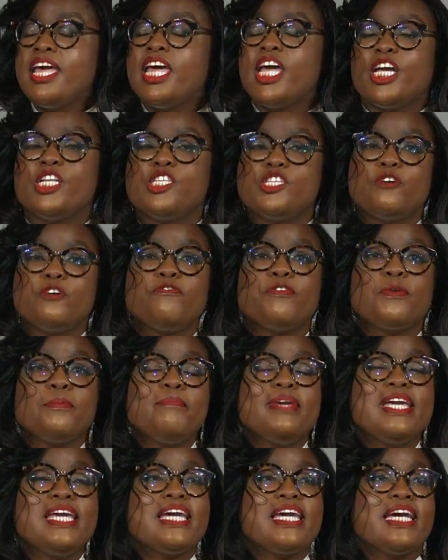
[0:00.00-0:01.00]
And so for
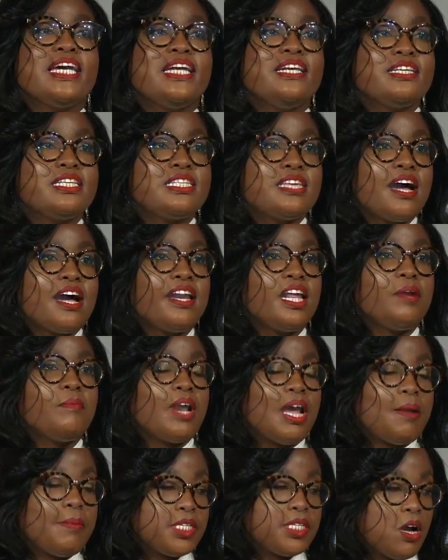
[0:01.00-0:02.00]
me, in deciding what
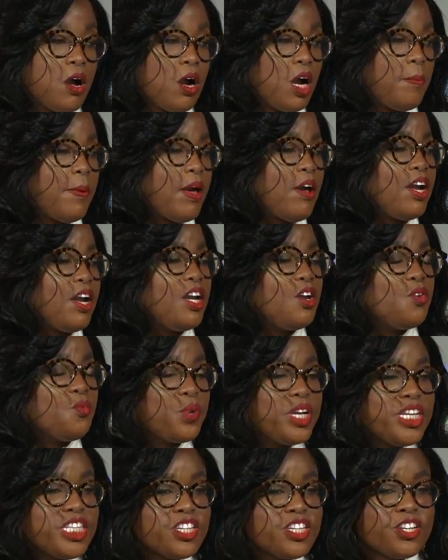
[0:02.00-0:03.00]
I would talk about and in
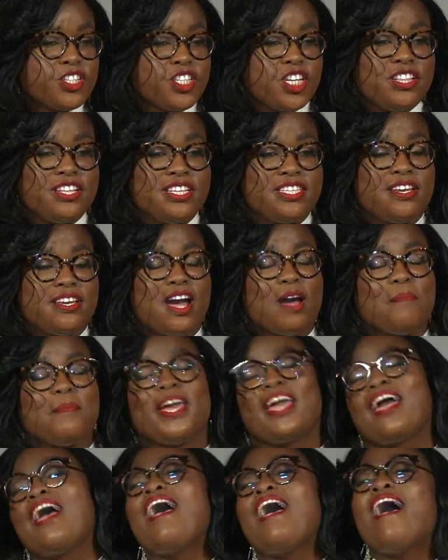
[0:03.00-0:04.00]
researching this
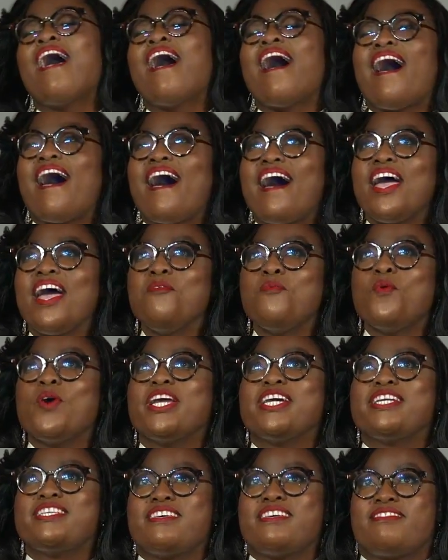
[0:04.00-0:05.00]
topic, I
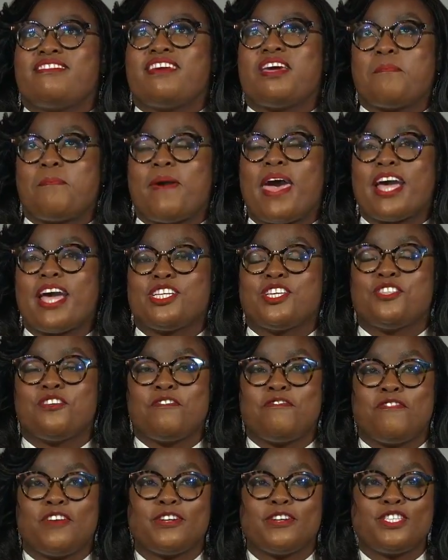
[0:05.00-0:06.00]
wanted to think back to the
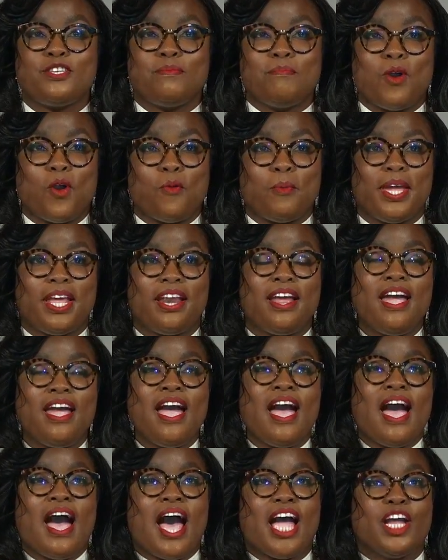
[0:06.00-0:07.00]
first moment
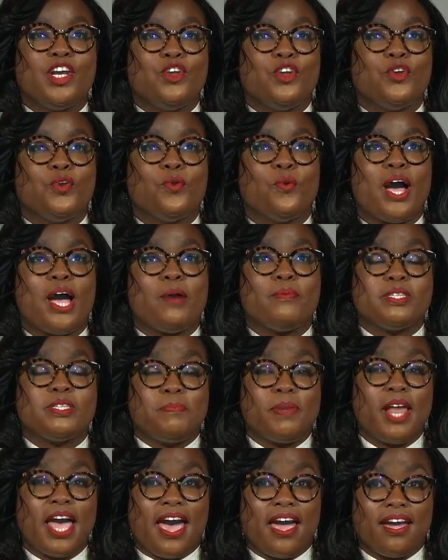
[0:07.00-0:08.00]
I knew I was
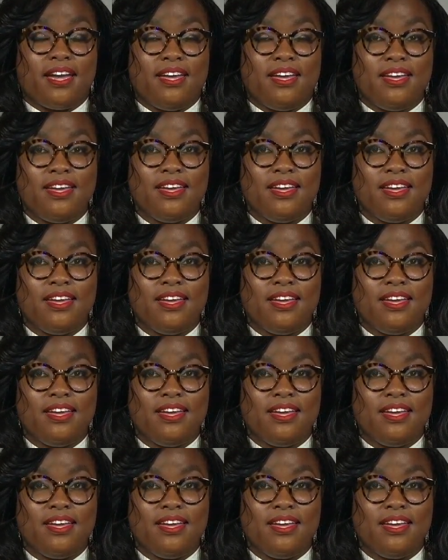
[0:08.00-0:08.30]
Black.